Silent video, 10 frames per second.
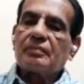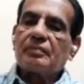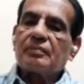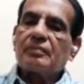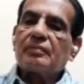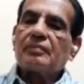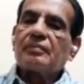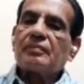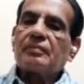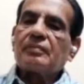
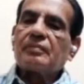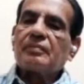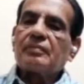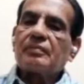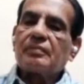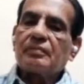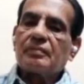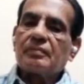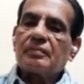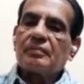
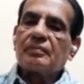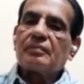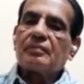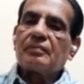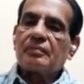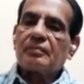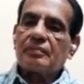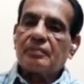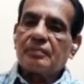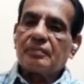
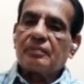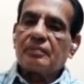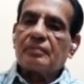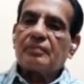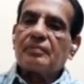The person shown says nothing.